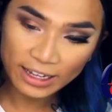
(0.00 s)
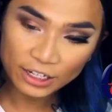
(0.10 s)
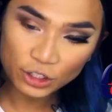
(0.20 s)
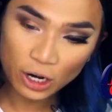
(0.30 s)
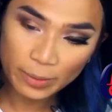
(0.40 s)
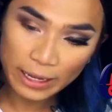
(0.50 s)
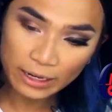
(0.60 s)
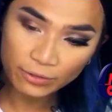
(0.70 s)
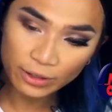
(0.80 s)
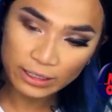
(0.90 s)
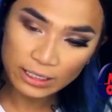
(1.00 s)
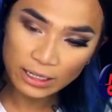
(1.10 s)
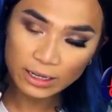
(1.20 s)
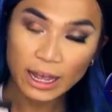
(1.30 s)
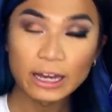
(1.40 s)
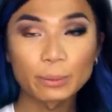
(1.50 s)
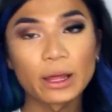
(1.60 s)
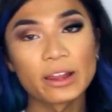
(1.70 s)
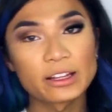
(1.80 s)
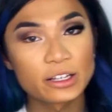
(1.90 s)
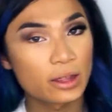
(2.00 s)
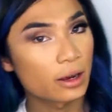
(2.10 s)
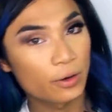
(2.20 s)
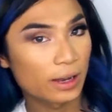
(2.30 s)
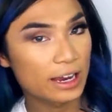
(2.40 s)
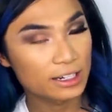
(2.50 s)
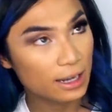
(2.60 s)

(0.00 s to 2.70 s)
get Drama and Afflicted and apply that to the lower lash